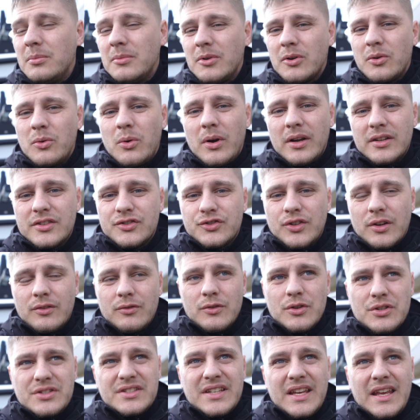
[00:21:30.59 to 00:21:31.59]
I'm on quite a strict
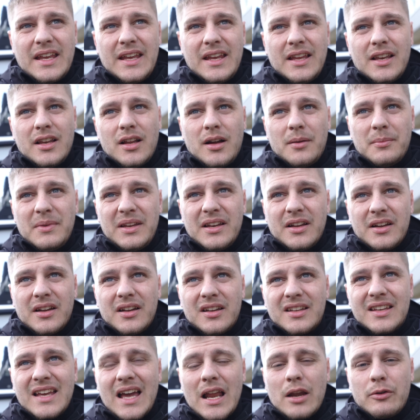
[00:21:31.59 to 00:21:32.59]
routine. I'm in
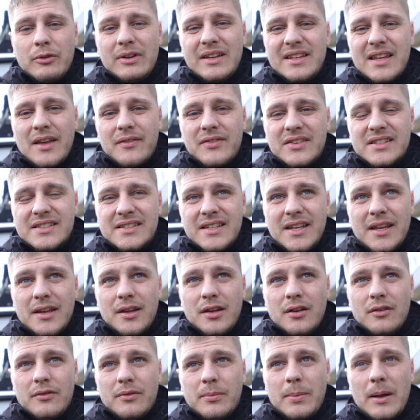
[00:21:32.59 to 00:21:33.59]
a calorie
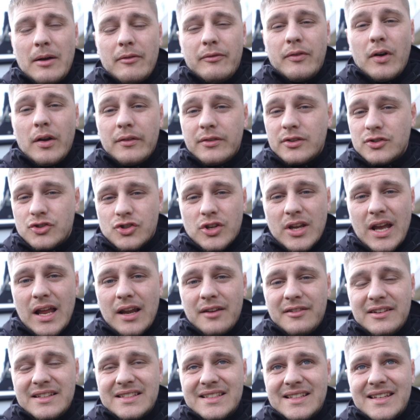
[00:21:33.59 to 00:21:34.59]
deficit of about 500
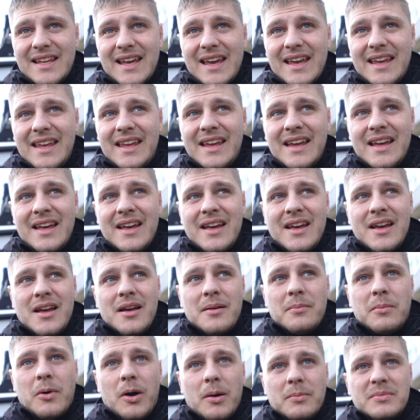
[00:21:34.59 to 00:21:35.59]
calories a day,
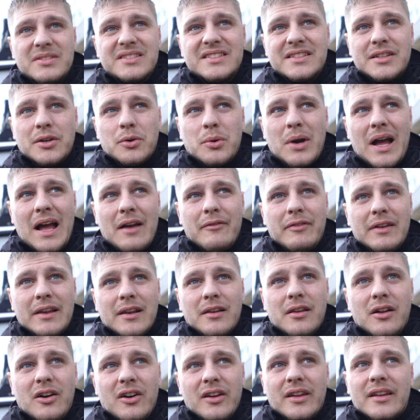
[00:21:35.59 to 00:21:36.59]
but I'm still
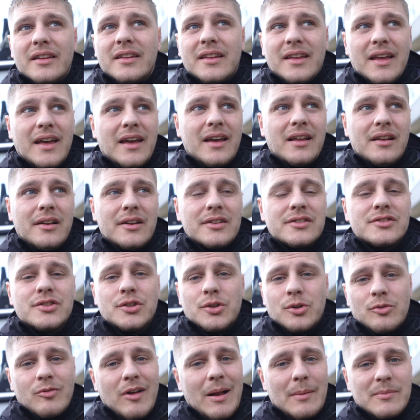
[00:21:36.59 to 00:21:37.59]
having like
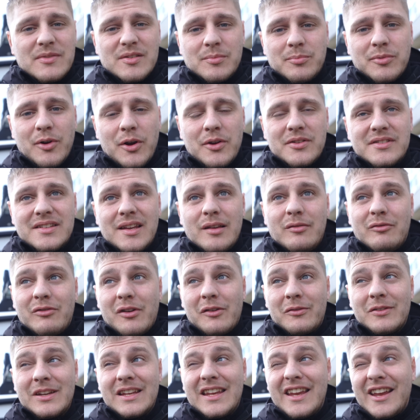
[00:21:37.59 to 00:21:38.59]
2 grams of protein
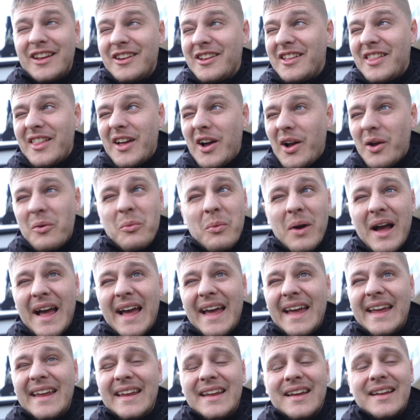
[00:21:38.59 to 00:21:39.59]
for every kilo that I
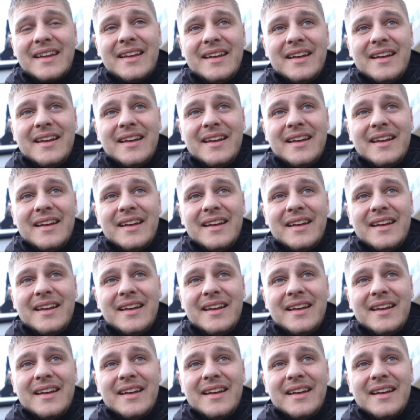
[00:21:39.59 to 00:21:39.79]
weigh.